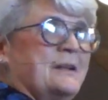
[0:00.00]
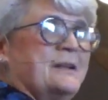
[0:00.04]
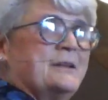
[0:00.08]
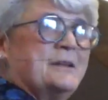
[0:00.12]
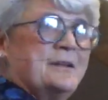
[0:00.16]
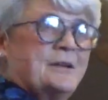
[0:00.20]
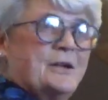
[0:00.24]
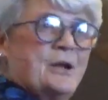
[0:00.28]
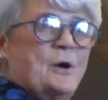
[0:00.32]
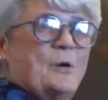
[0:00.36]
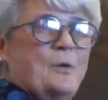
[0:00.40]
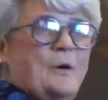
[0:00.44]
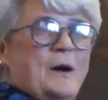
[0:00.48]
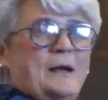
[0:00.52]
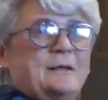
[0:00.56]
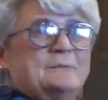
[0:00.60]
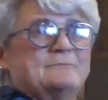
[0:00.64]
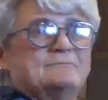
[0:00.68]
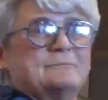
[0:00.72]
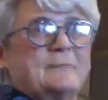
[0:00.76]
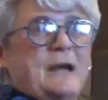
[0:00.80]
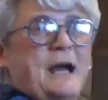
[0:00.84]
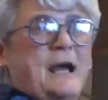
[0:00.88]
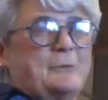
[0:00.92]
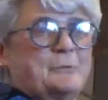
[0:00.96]
You know
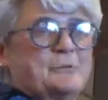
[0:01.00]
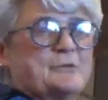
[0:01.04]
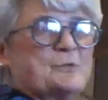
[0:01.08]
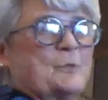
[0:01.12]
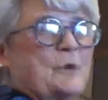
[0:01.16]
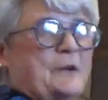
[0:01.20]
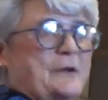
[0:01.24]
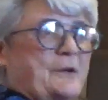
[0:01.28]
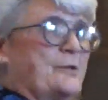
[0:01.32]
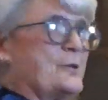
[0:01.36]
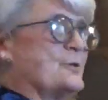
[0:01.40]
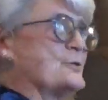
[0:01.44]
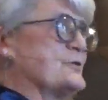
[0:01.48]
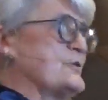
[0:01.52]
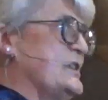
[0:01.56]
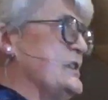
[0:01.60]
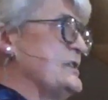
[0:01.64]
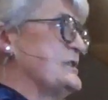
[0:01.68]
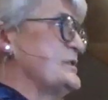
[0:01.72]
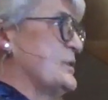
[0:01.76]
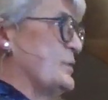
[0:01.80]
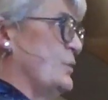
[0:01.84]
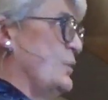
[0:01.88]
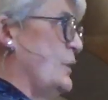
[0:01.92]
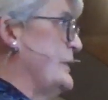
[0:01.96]
what? I was one of those
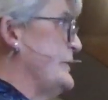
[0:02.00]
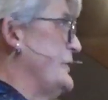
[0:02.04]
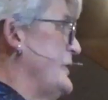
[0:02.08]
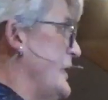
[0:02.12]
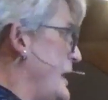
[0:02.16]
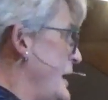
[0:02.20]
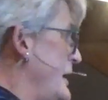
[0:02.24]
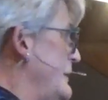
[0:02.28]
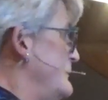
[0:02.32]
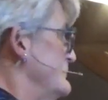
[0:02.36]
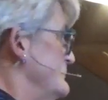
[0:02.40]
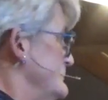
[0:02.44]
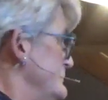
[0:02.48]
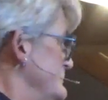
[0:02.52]
kids at one time.